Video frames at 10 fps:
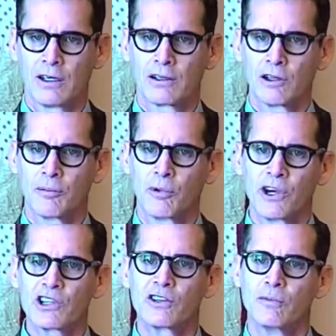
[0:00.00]

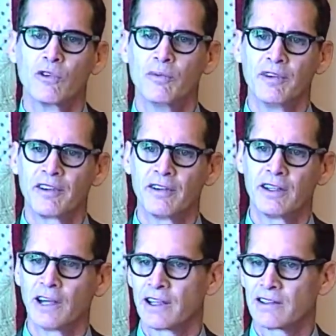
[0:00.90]
liberation movements in the
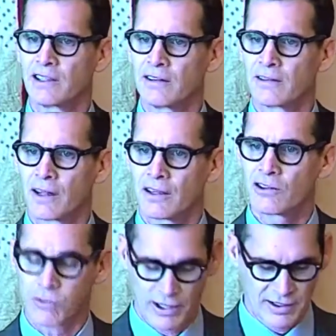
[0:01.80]
19th and
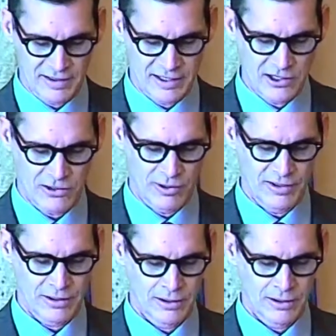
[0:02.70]
20th centuries.